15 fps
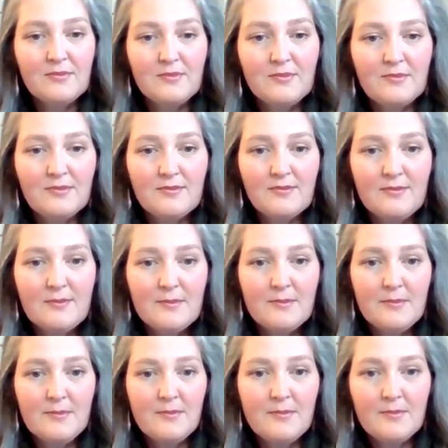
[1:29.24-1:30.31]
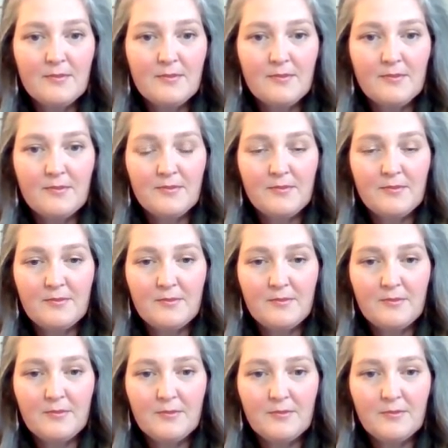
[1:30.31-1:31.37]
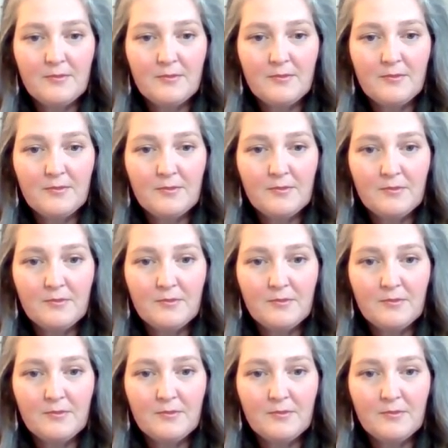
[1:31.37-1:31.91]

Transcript: The person shown says nothing.